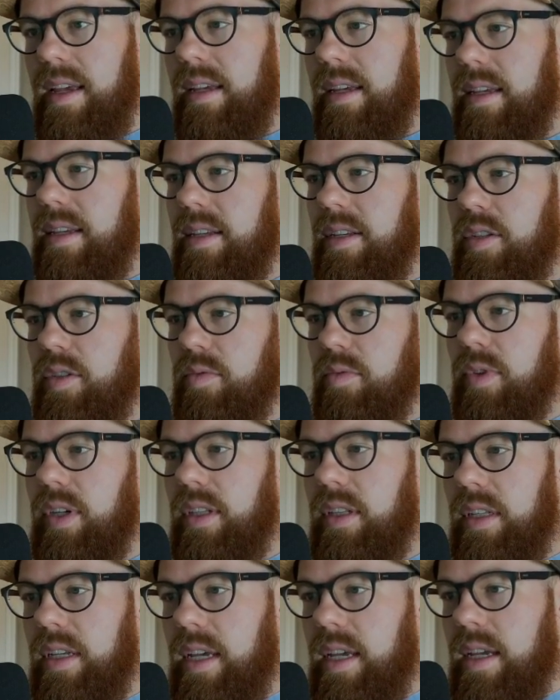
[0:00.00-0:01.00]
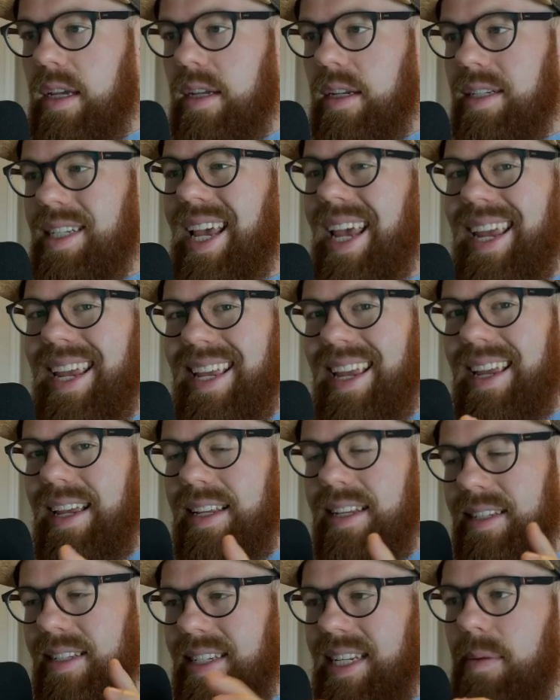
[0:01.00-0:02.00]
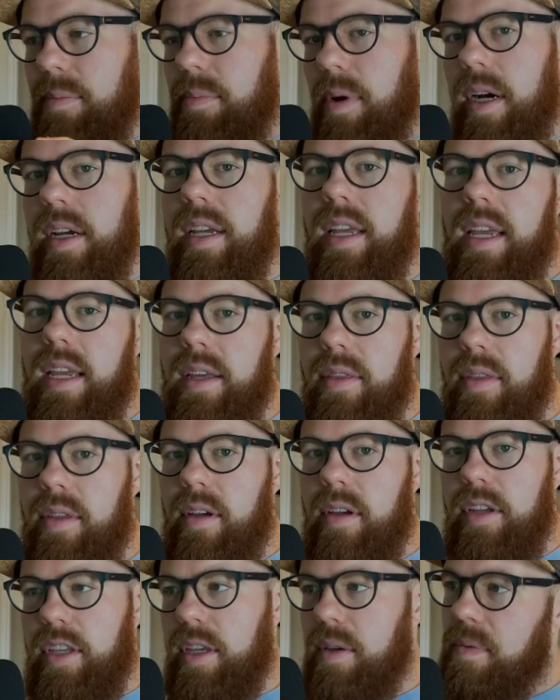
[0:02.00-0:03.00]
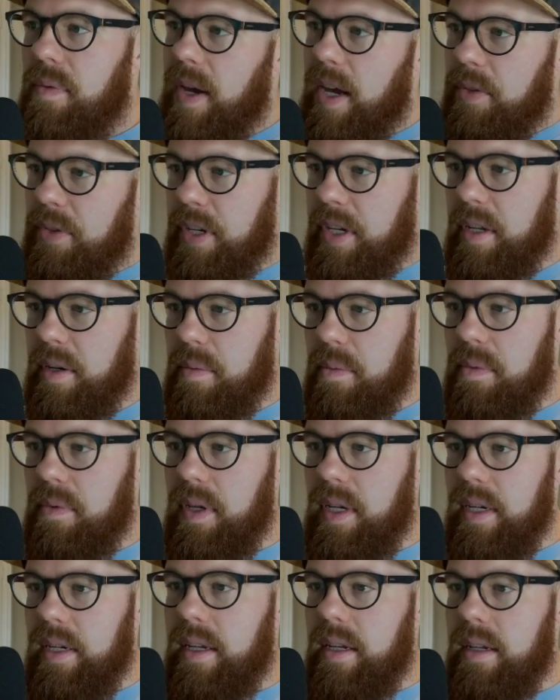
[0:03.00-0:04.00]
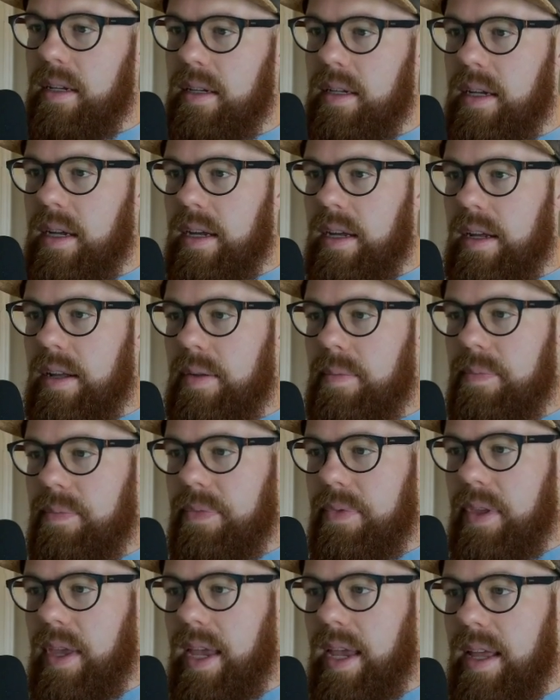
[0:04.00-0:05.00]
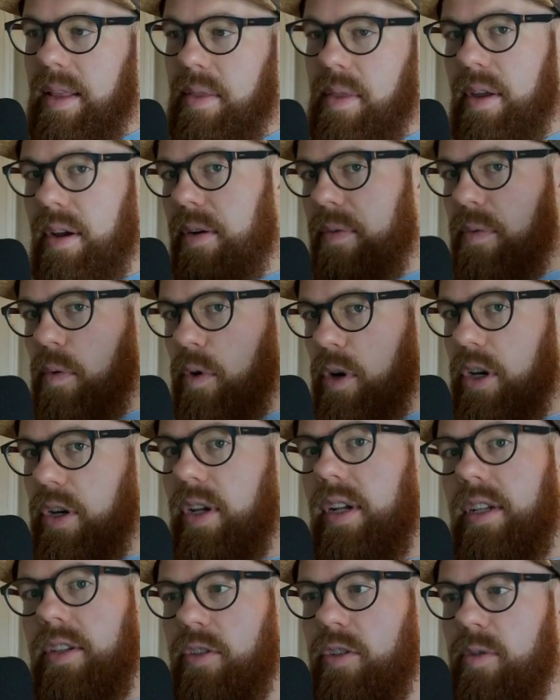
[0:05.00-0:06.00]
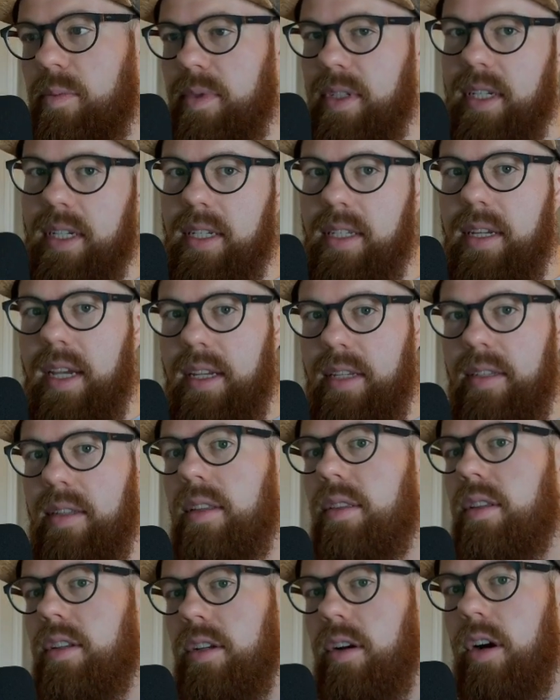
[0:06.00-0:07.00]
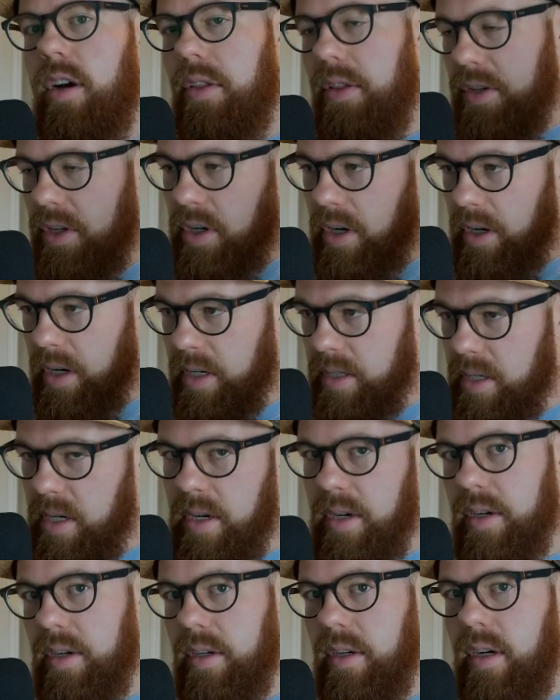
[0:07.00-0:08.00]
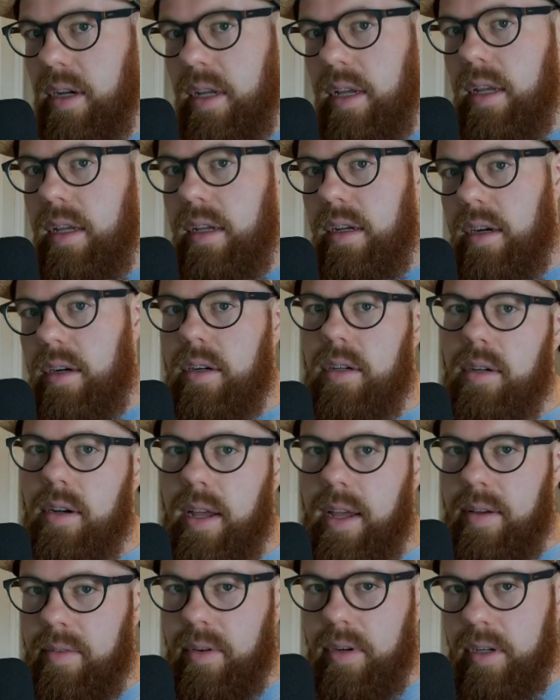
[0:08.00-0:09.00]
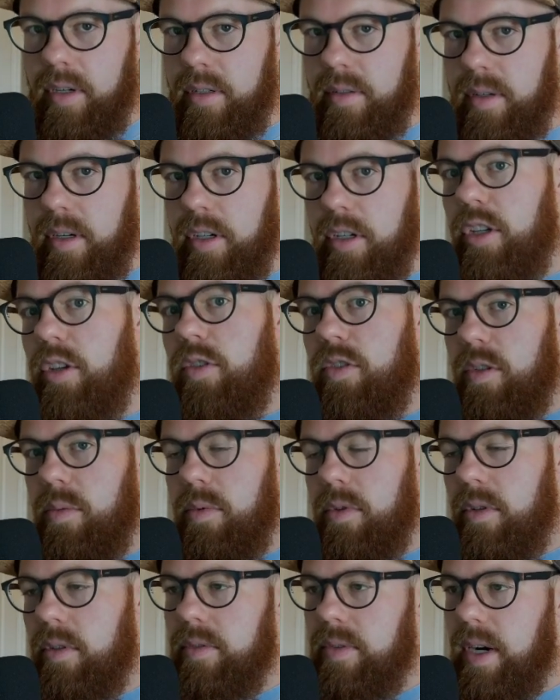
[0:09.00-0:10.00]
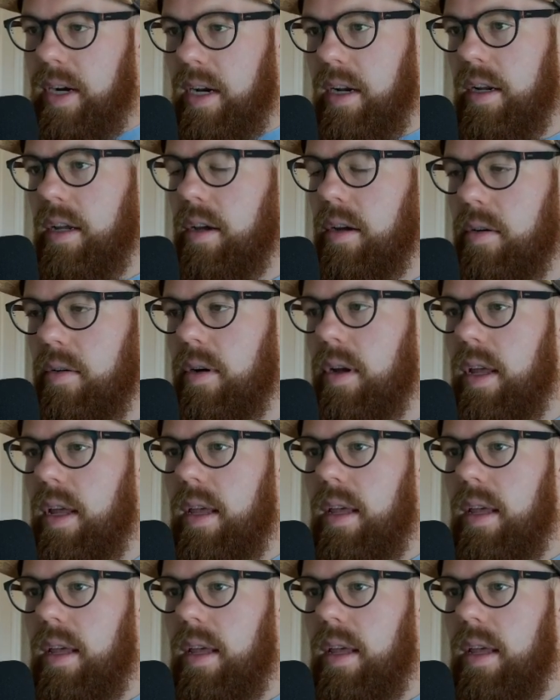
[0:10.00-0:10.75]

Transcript: is really taking is debunking the you found the config um, and therefore you can assume success that the, all the targets here are have are, are usable ready to go